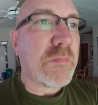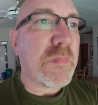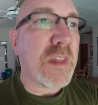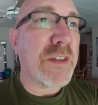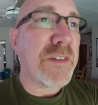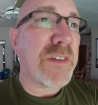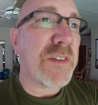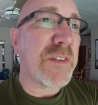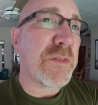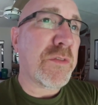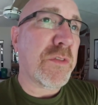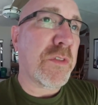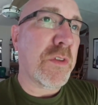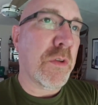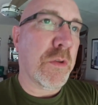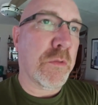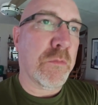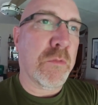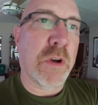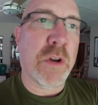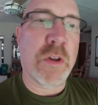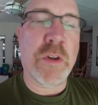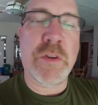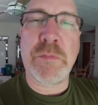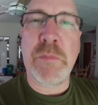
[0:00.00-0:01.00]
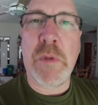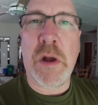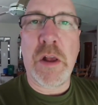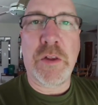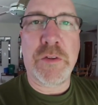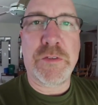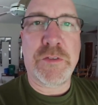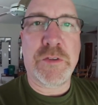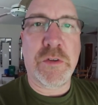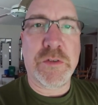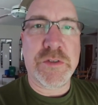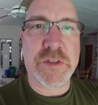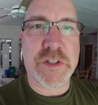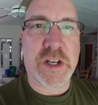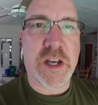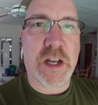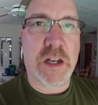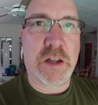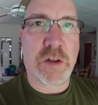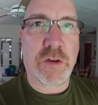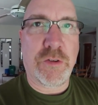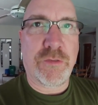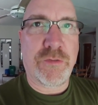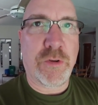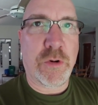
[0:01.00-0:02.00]
it's just one of those milestones you
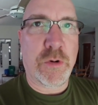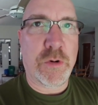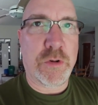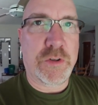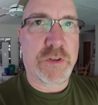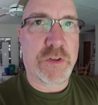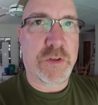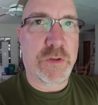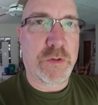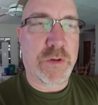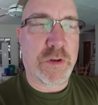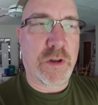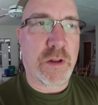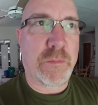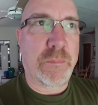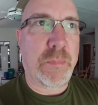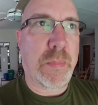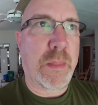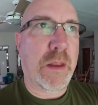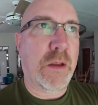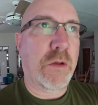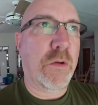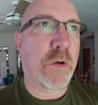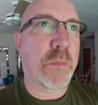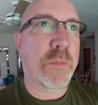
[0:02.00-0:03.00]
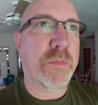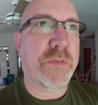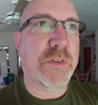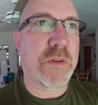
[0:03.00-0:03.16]
kind of look forward to, and I hope